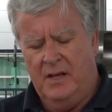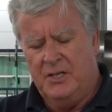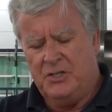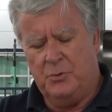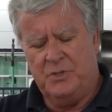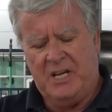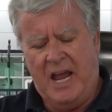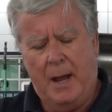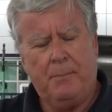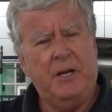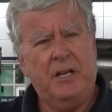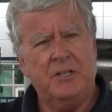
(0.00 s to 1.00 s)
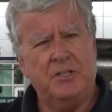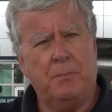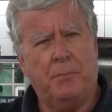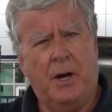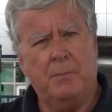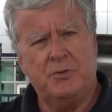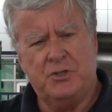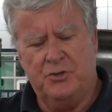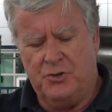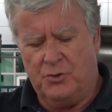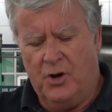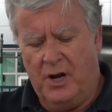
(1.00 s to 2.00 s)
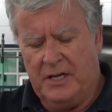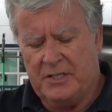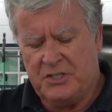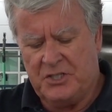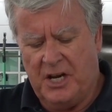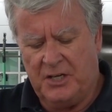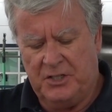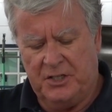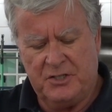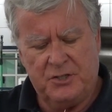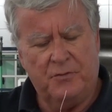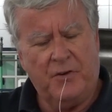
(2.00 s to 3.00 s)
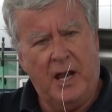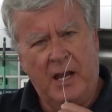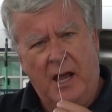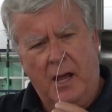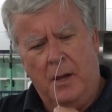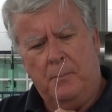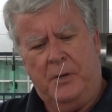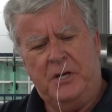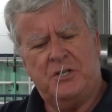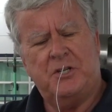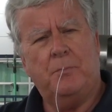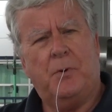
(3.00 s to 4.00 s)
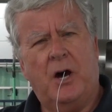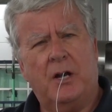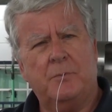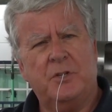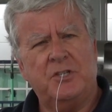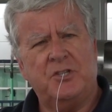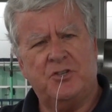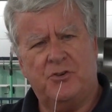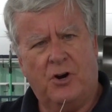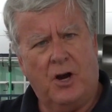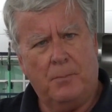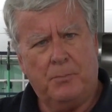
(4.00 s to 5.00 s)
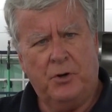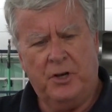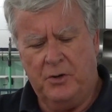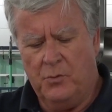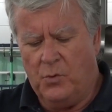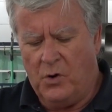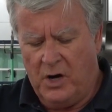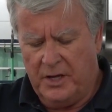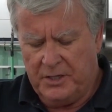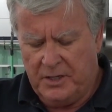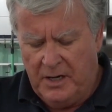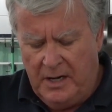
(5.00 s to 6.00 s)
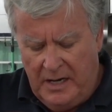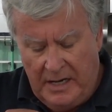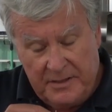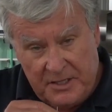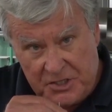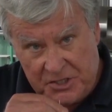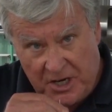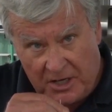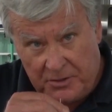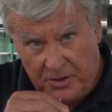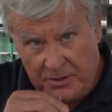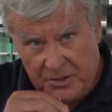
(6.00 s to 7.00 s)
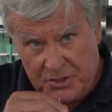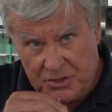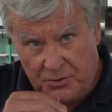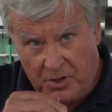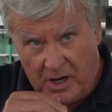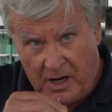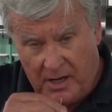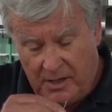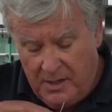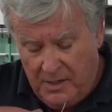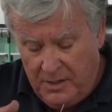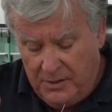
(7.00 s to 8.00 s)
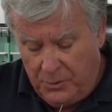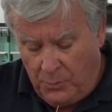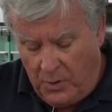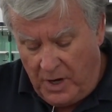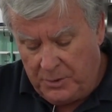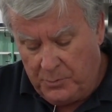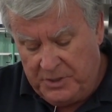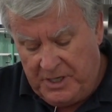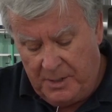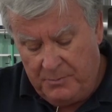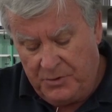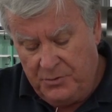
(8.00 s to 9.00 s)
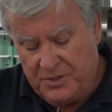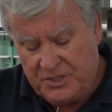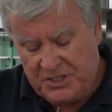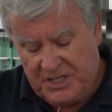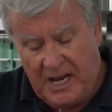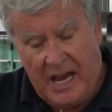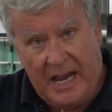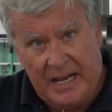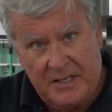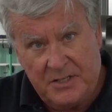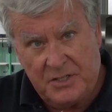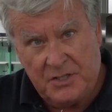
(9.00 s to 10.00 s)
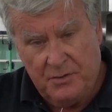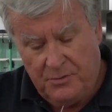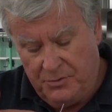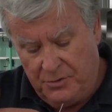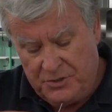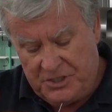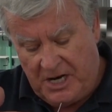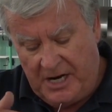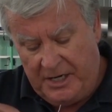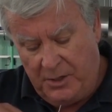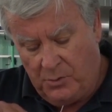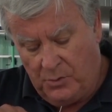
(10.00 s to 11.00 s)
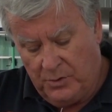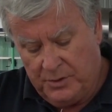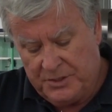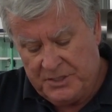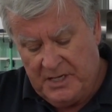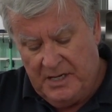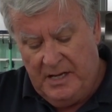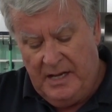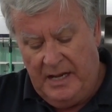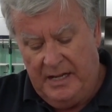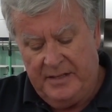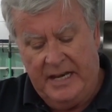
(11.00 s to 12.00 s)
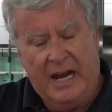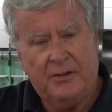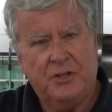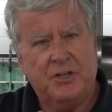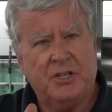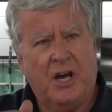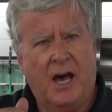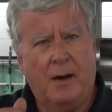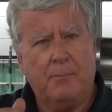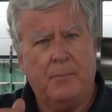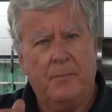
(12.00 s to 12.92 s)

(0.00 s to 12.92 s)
So what's happening is the pumps are drawing a suction. So if I pinch the bottom of this straw, put it in water, and then sucked on the straw, the water would come through the sides, through those tiny holes, and then out the top.